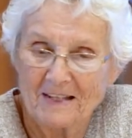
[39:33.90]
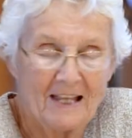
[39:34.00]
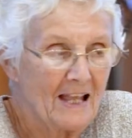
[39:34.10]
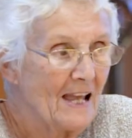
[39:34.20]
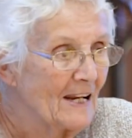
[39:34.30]

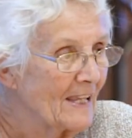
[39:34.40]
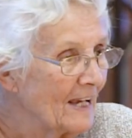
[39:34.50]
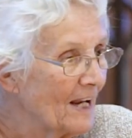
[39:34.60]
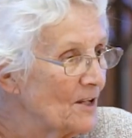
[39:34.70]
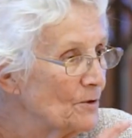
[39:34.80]
And
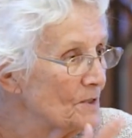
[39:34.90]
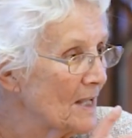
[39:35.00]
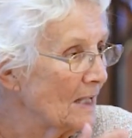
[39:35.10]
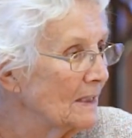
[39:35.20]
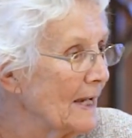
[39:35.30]
again, I use
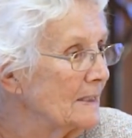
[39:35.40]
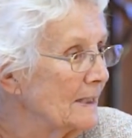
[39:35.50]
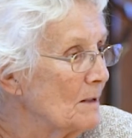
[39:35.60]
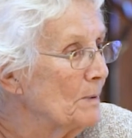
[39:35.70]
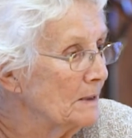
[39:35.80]
that
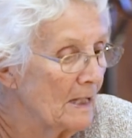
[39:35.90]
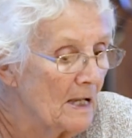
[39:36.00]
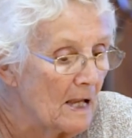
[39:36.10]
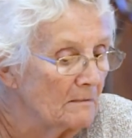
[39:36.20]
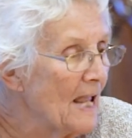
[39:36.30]
lightly, but
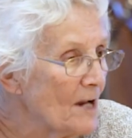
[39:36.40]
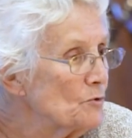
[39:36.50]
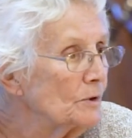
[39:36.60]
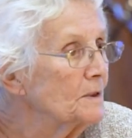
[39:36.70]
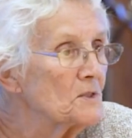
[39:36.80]

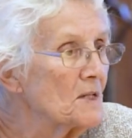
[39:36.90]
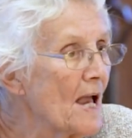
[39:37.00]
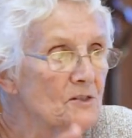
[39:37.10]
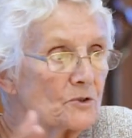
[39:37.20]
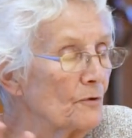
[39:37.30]
natural
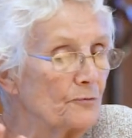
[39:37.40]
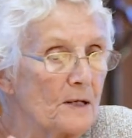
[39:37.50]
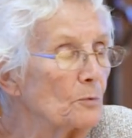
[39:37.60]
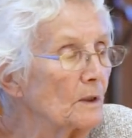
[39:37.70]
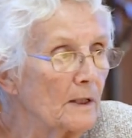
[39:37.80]
disaster,
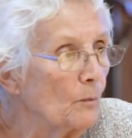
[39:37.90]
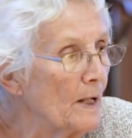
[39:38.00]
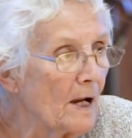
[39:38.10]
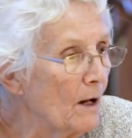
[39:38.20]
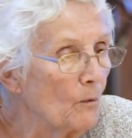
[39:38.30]
frequently
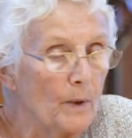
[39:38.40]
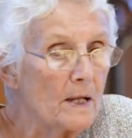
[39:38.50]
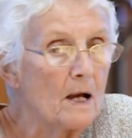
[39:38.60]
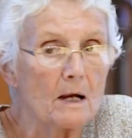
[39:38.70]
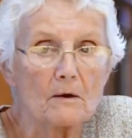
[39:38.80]
we
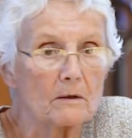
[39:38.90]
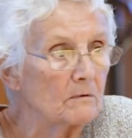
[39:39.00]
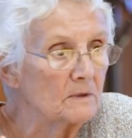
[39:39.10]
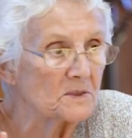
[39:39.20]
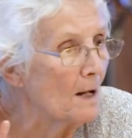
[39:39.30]
are
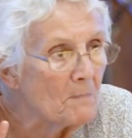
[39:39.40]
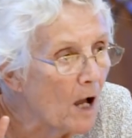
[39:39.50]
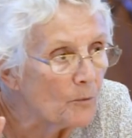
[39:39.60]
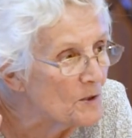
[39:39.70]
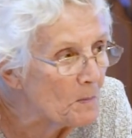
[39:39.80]

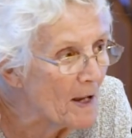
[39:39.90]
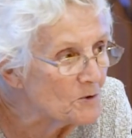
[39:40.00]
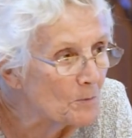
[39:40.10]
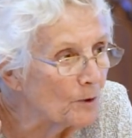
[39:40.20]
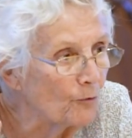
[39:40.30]
somehow
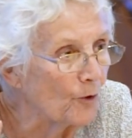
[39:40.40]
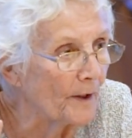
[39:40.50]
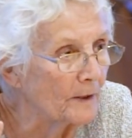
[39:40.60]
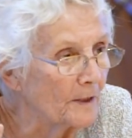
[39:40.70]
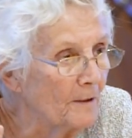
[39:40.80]
responsible for
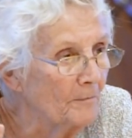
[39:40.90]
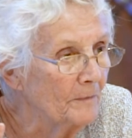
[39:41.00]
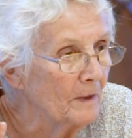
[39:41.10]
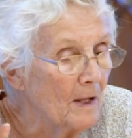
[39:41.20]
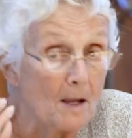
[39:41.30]
it.
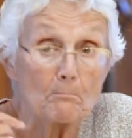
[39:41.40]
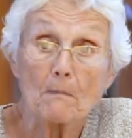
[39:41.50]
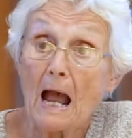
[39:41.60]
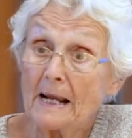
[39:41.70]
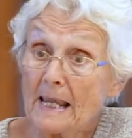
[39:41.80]

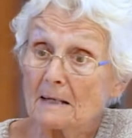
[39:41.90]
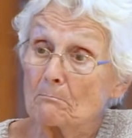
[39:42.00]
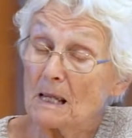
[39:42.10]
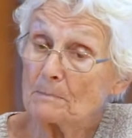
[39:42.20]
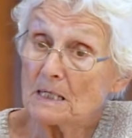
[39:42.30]
Again,
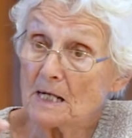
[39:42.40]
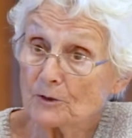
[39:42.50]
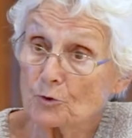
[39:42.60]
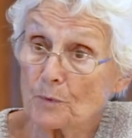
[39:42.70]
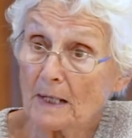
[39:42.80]
maybe
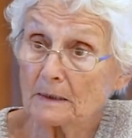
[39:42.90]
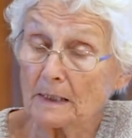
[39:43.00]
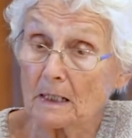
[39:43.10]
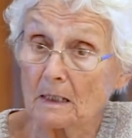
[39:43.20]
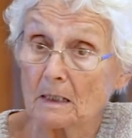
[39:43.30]
not
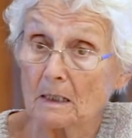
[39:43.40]
directly,